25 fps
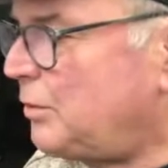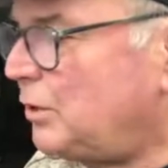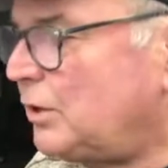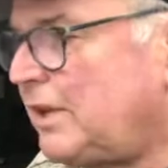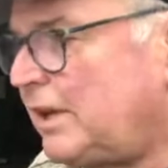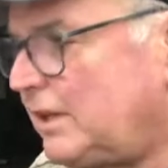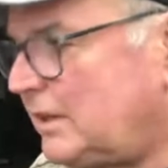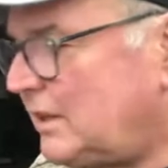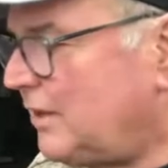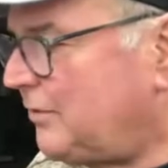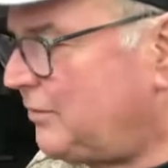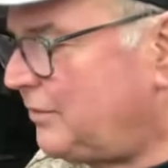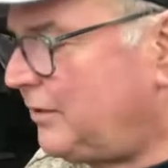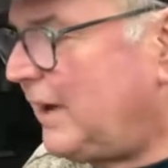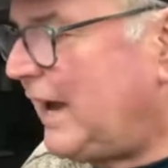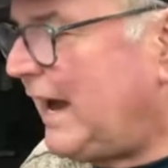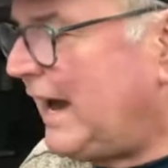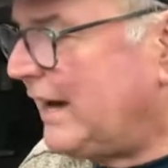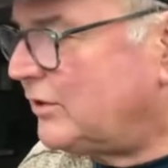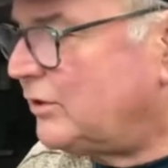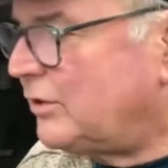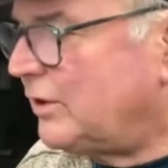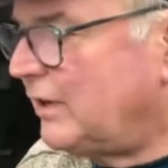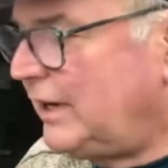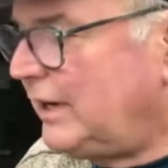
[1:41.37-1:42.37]
at the
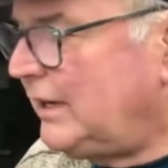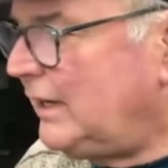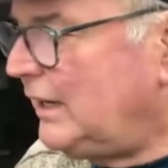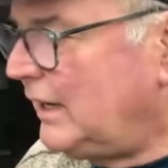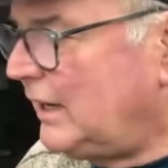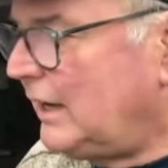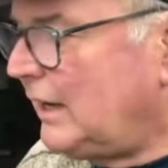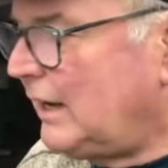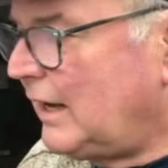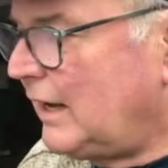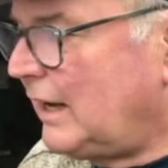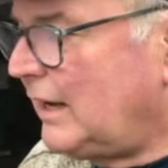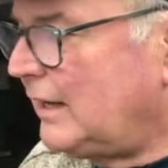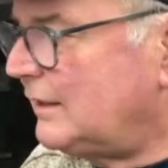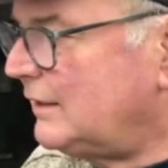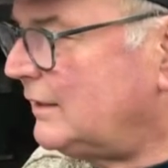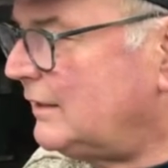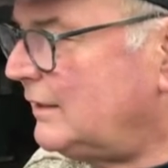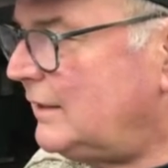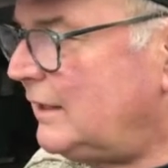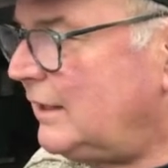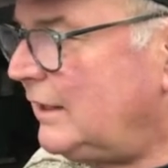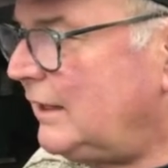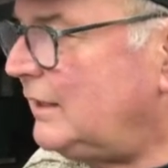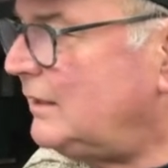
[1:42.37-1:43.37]
factory,
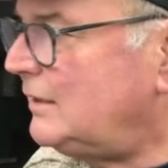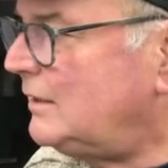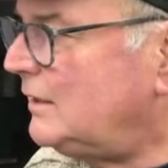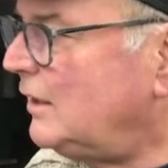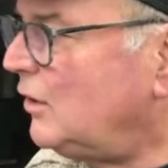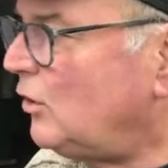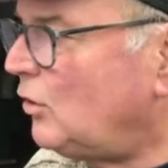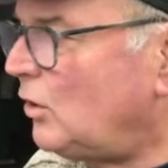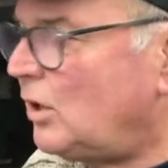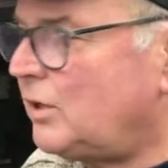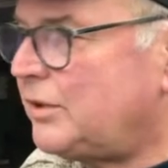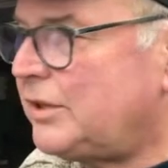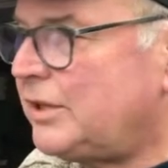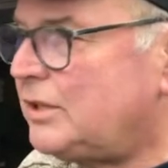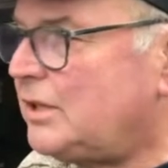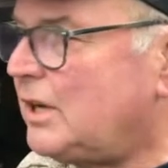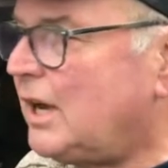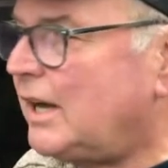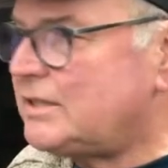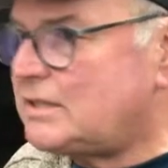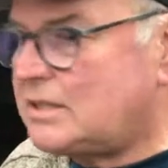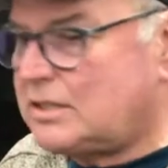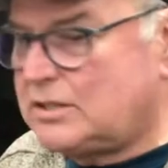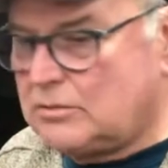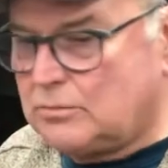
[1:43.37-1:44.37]
all the
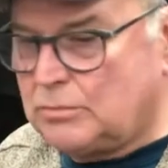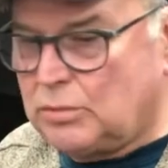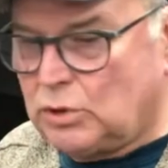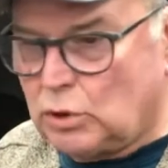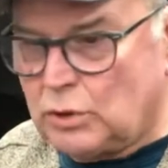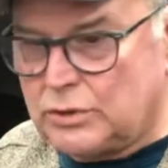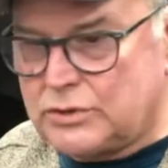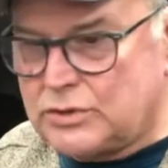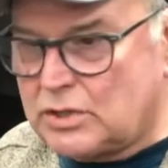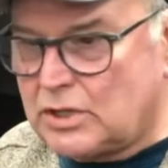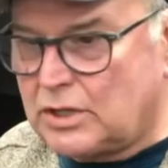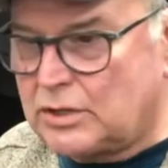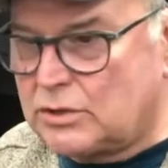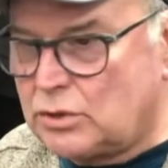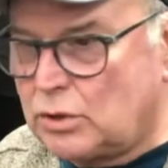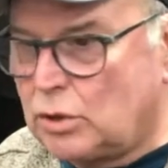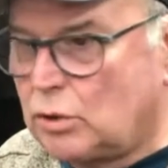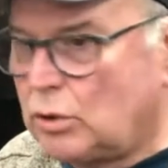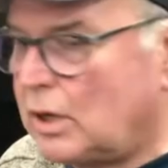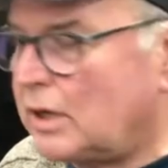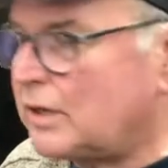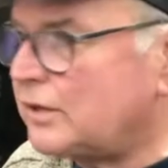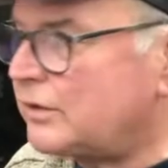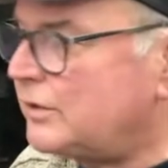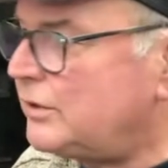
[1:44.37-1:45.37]
nuts and bolts are
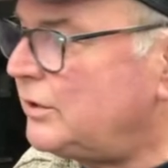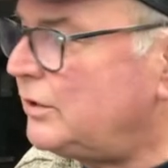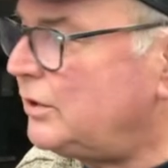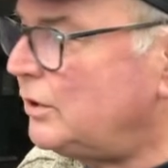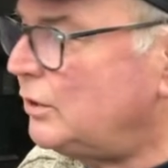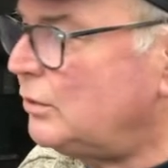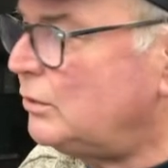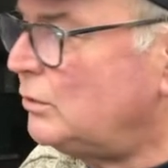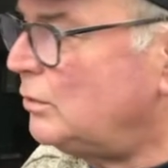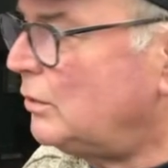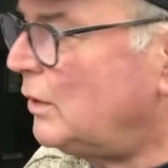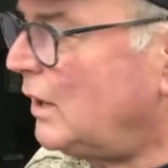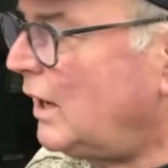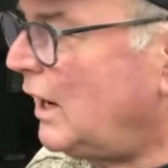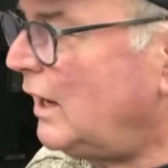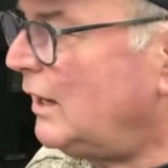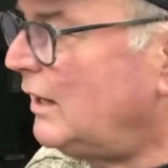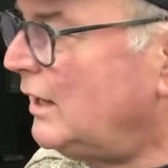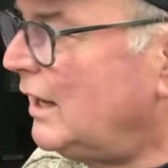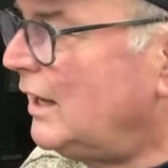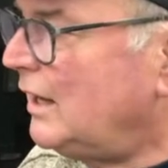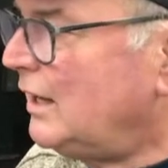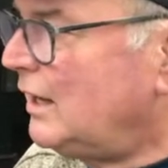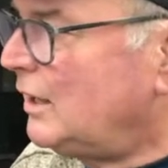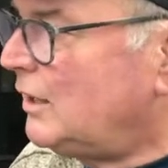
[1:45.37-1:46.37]
torqued to
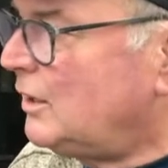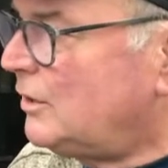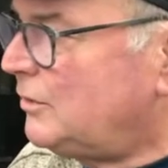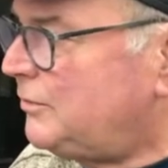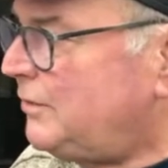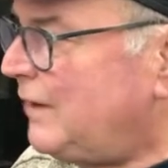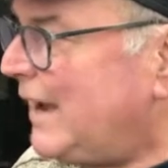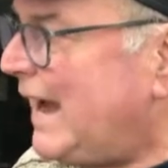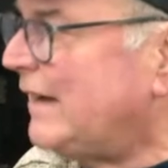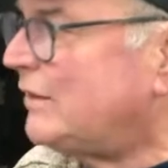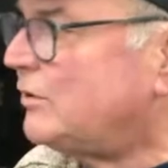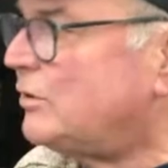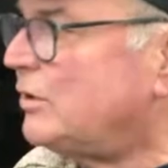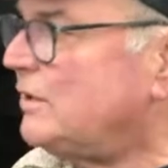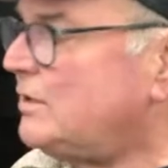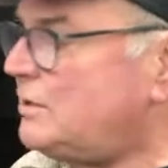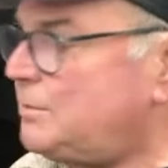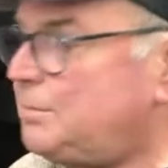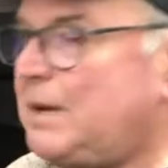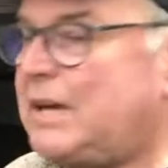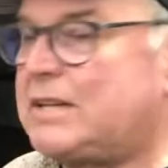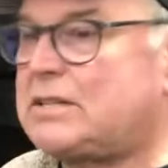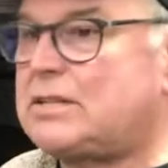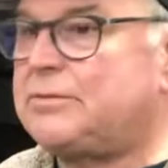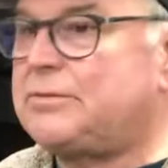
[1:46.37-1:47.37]
factory
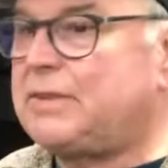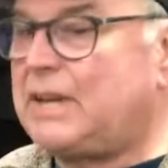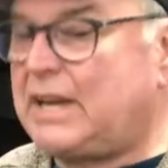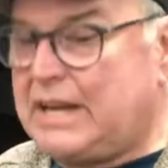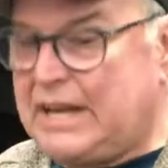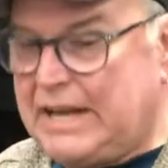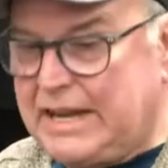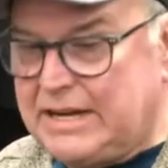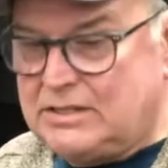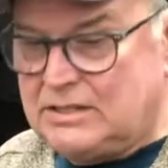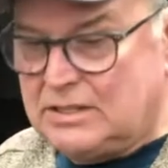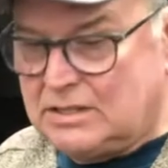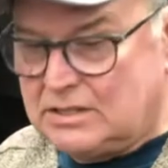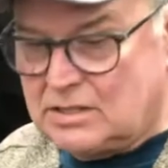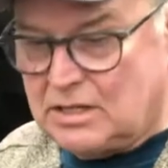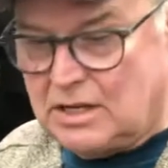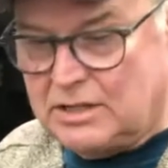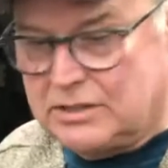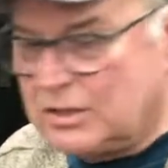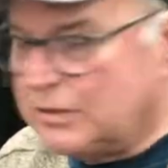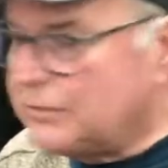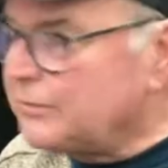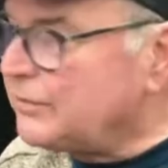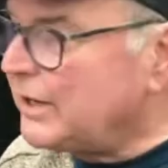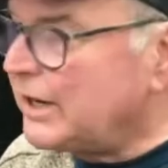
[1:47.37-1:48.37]
specifications
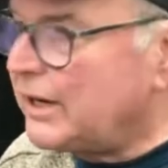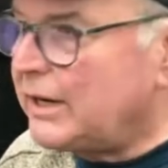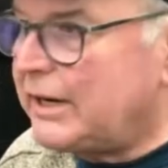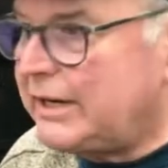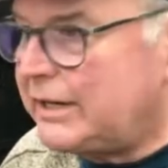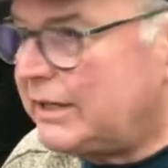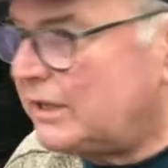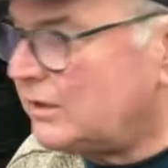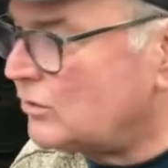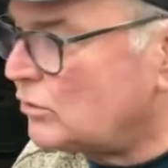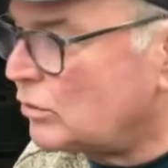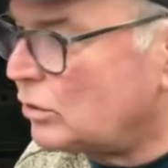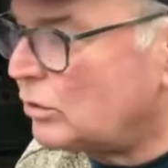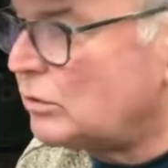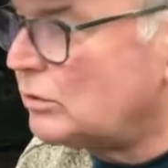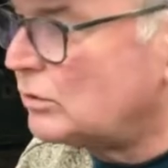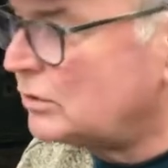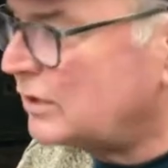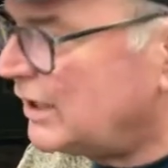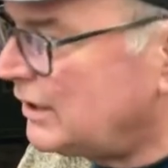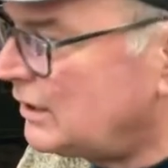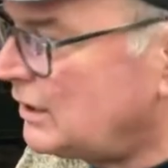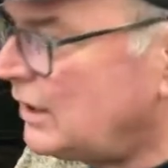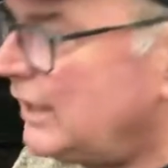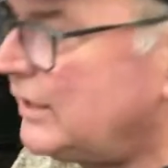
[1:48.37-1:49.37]
under very
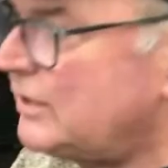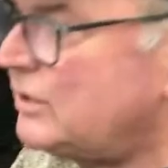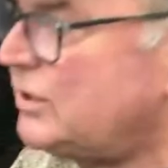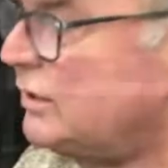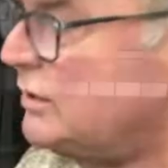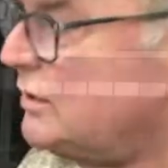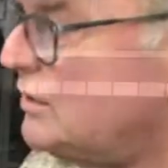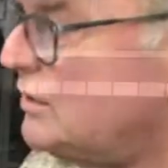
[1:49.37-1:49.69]
controlled conditions. I